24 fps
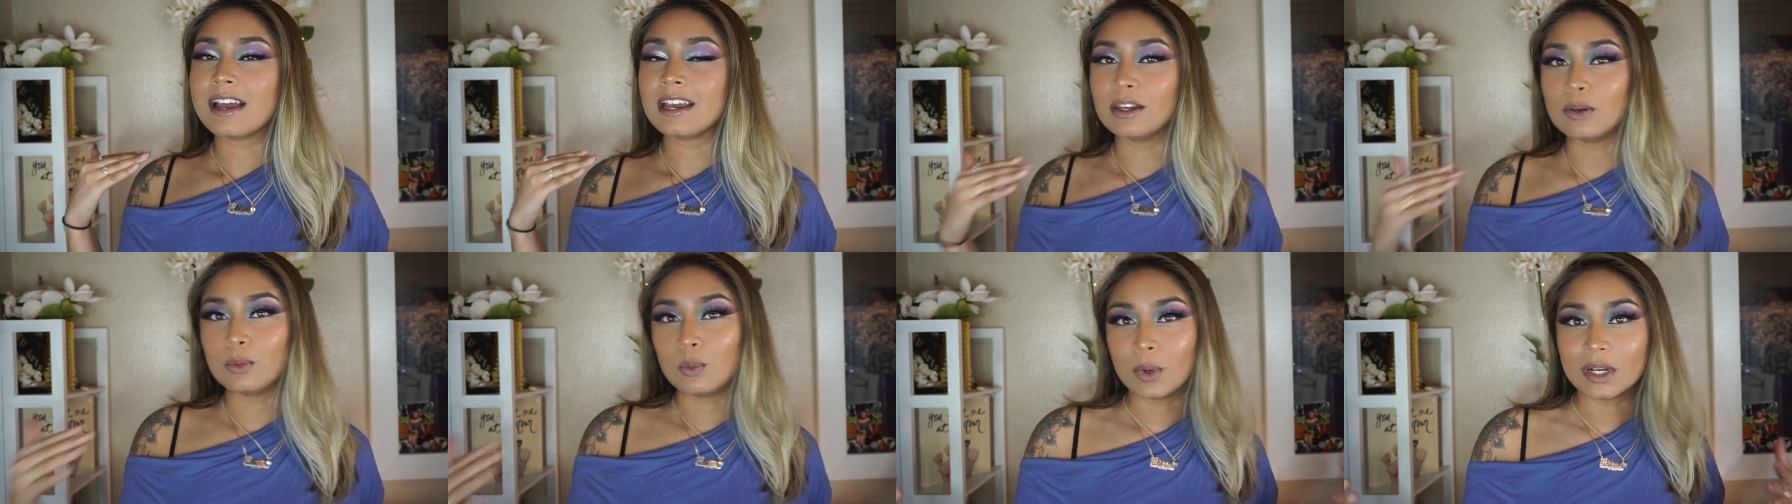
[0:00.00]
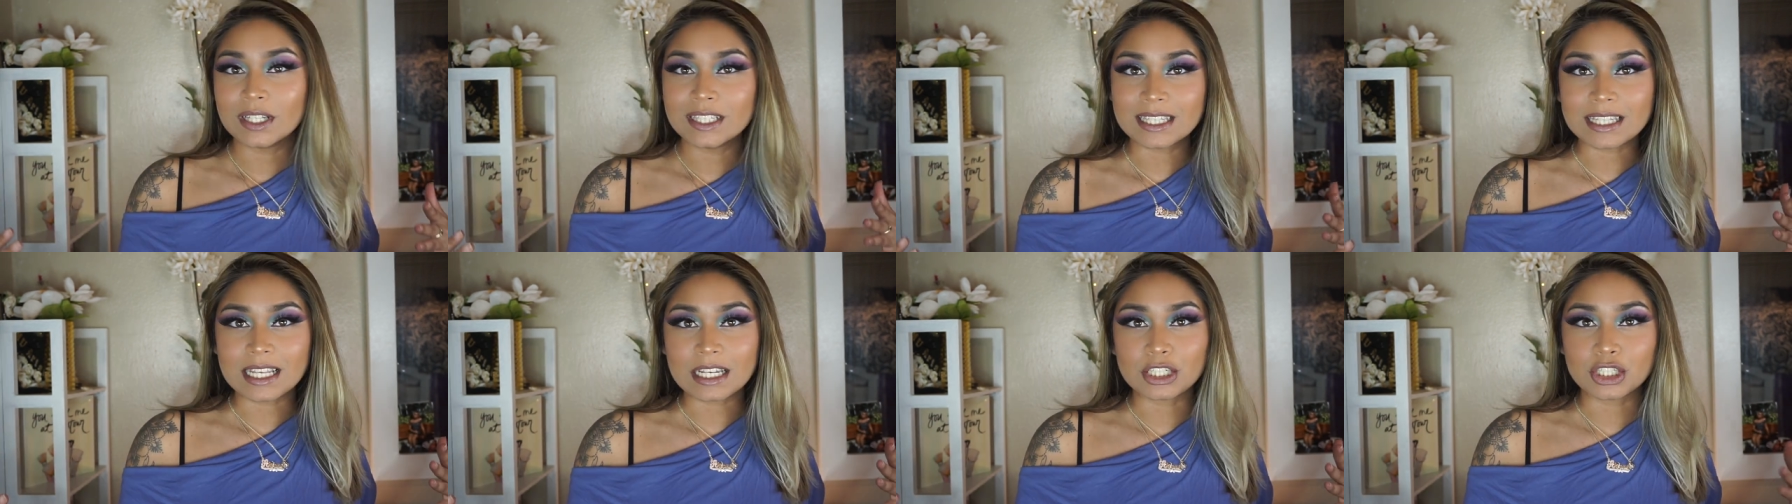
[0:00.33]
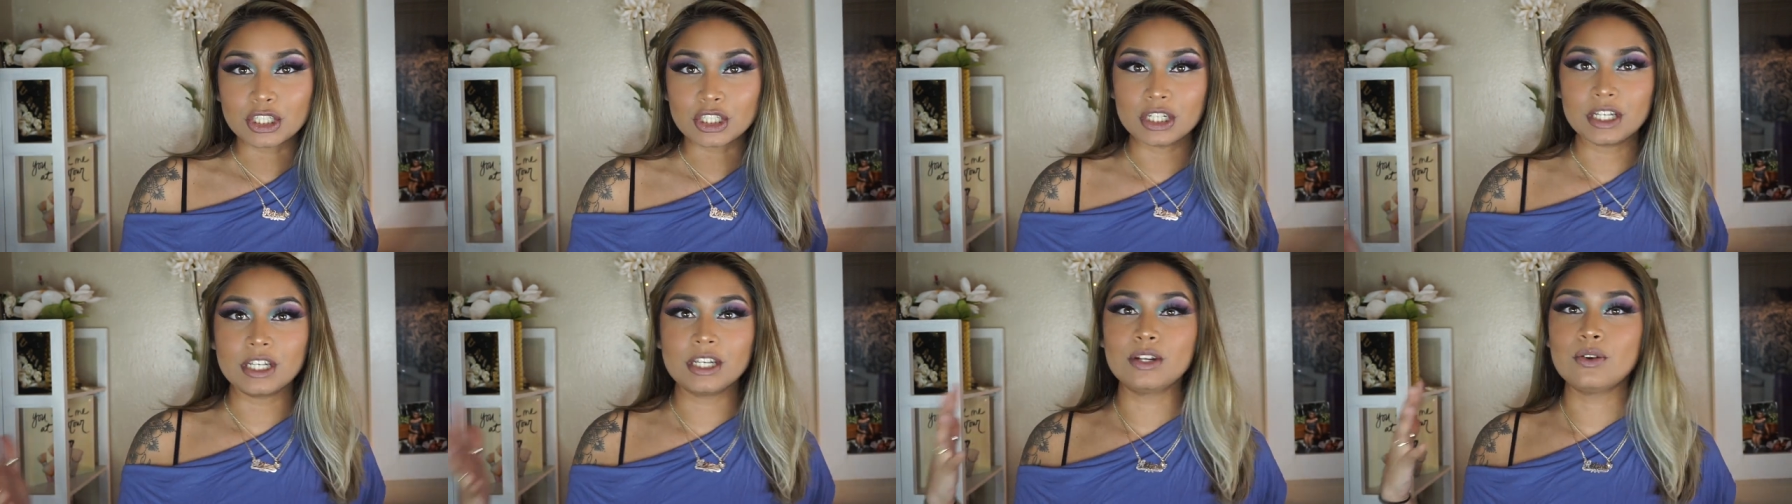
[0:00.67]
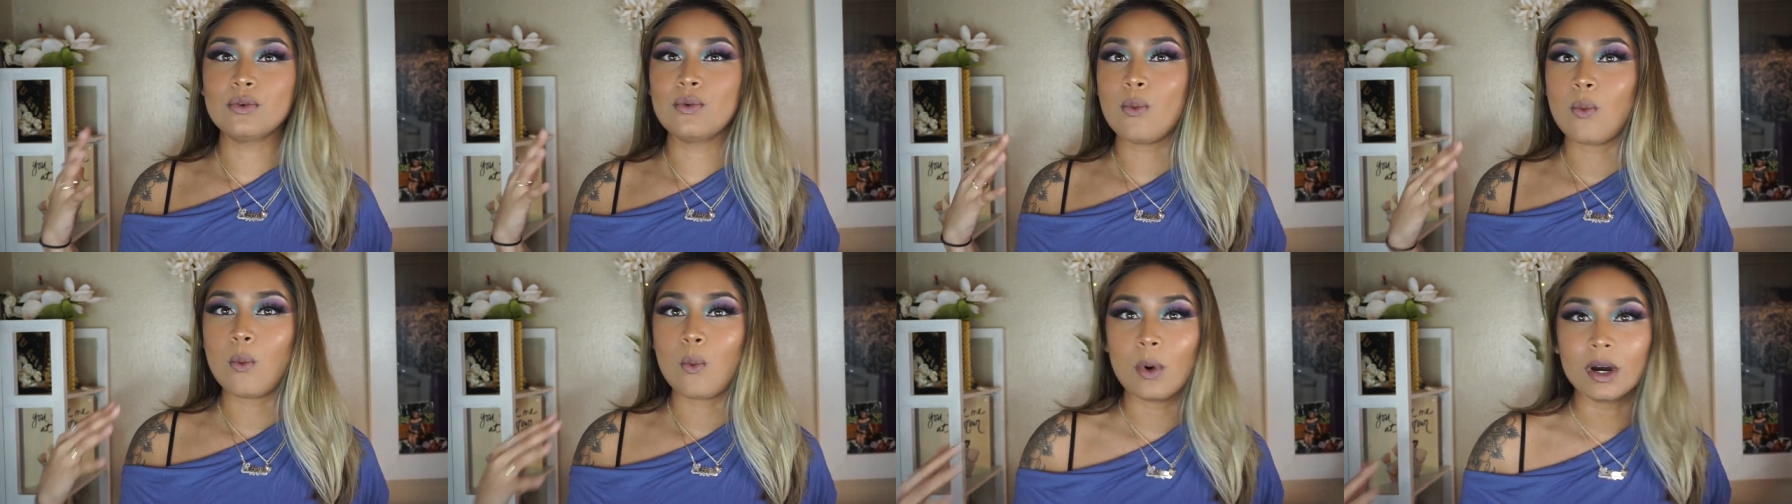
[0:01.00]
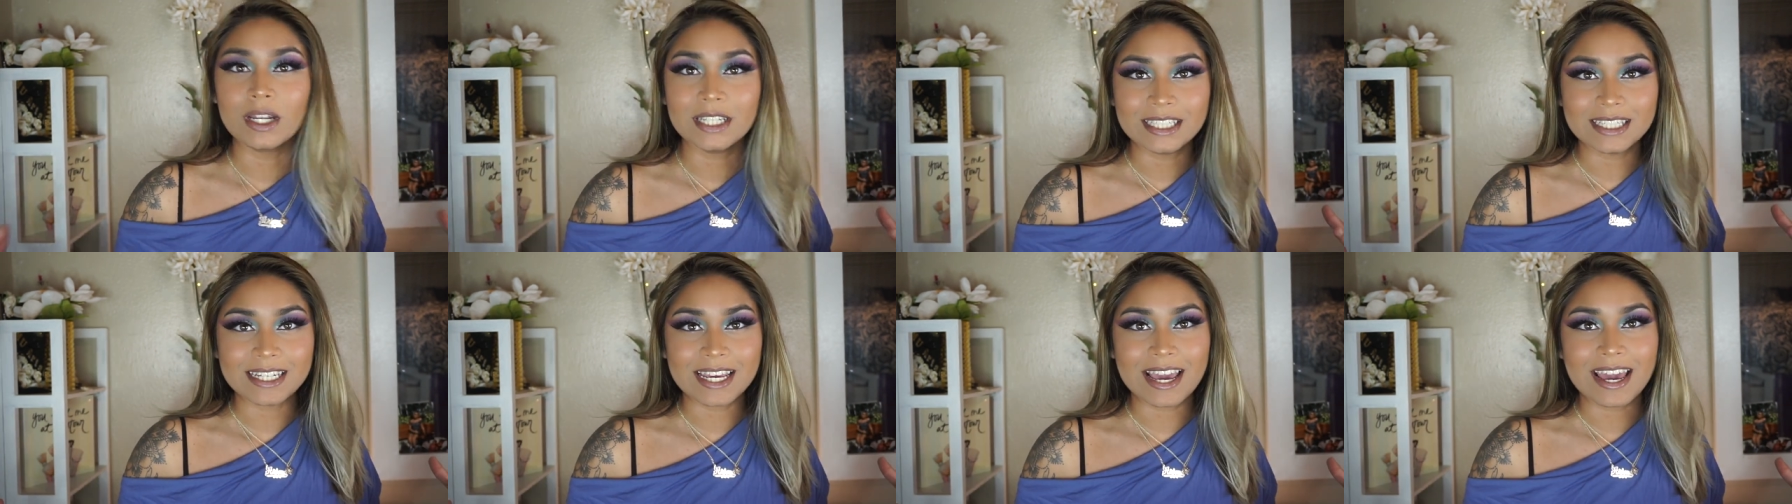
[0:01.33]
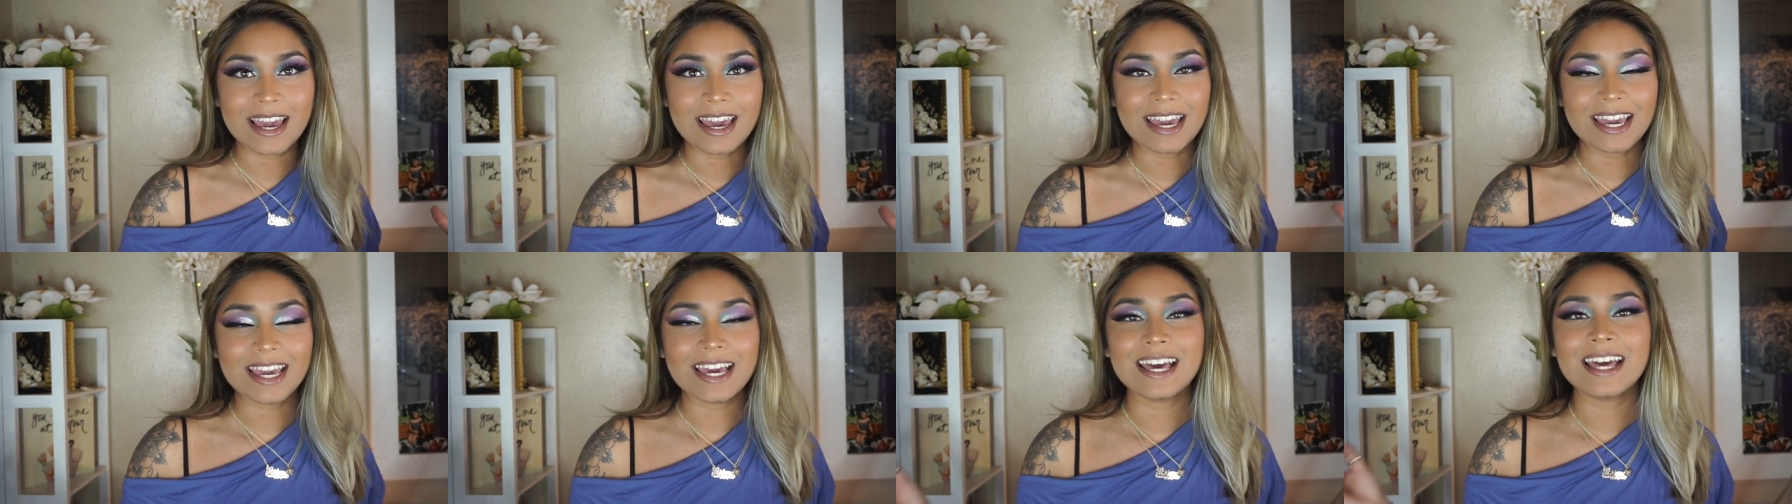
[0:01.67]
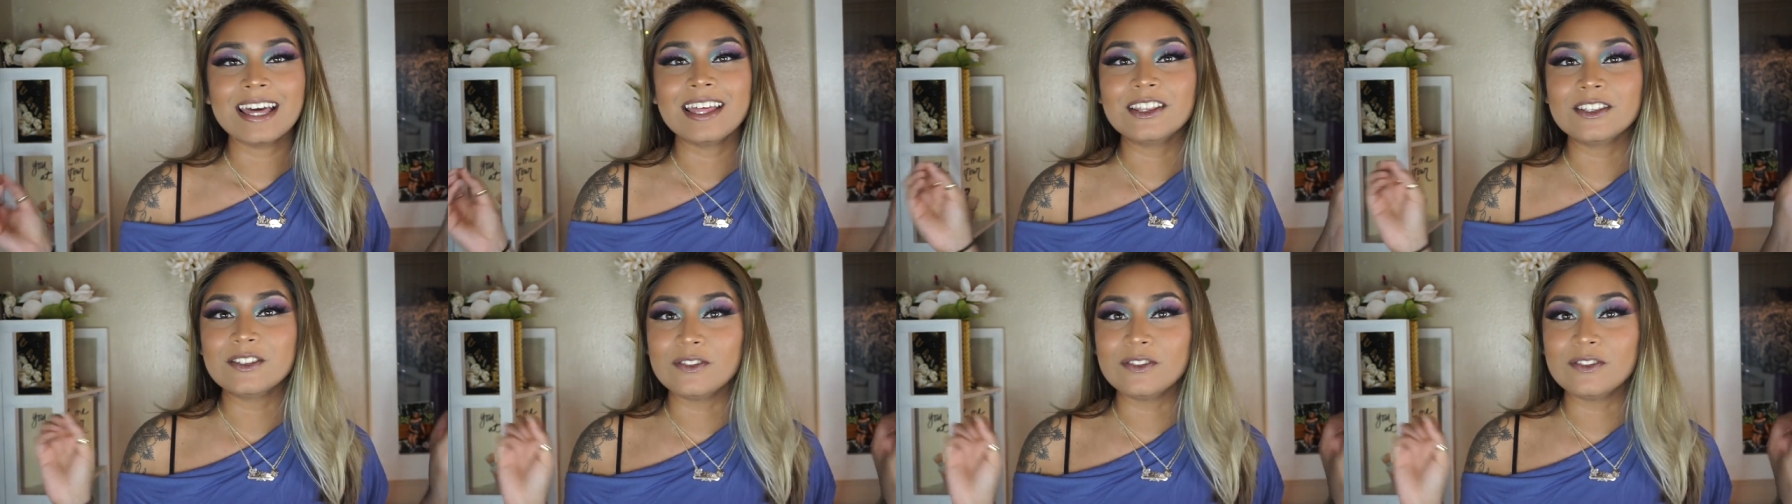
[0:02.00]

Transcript: in one session, one day,